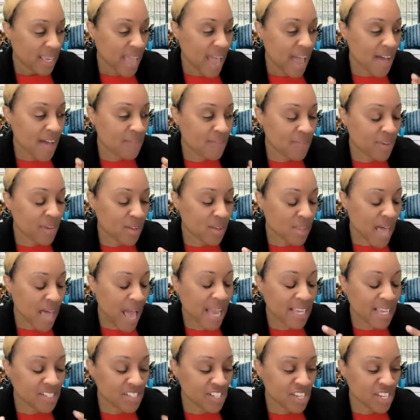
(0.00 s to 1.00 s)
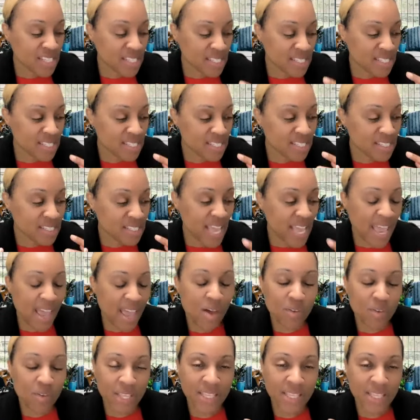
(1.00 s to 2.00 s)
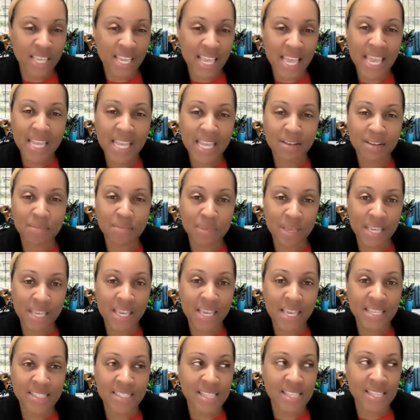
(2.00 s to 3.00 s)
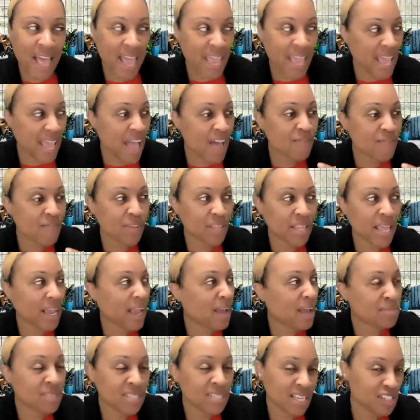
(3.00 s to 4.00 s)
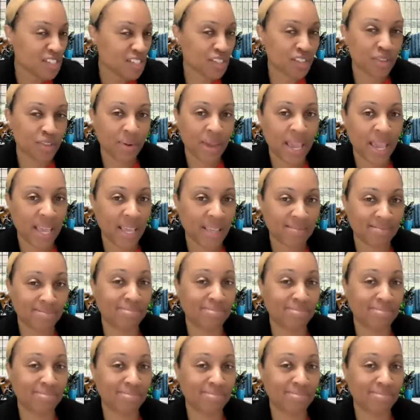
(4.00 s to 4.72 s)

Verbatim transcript: I feel I can just tell that the enemy is like, I feel like I'm such a threat.